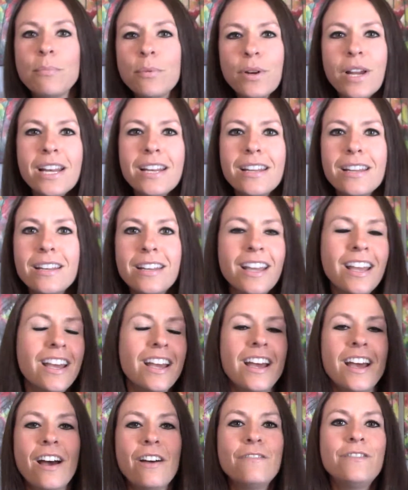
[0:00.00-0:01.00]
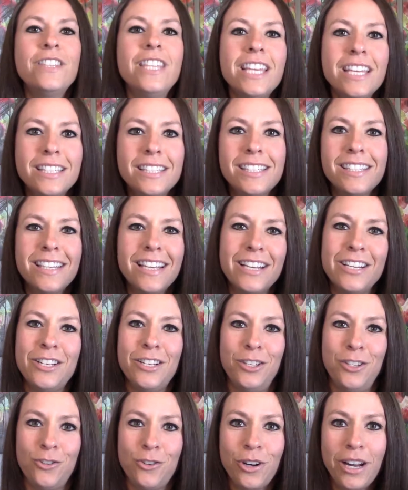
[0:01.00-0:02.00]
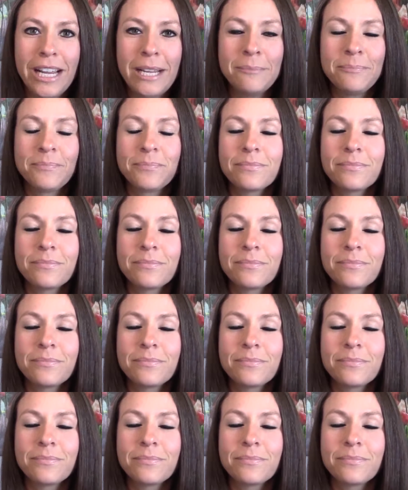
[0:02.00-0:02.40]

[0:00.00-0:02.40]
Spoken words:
rated of this industry.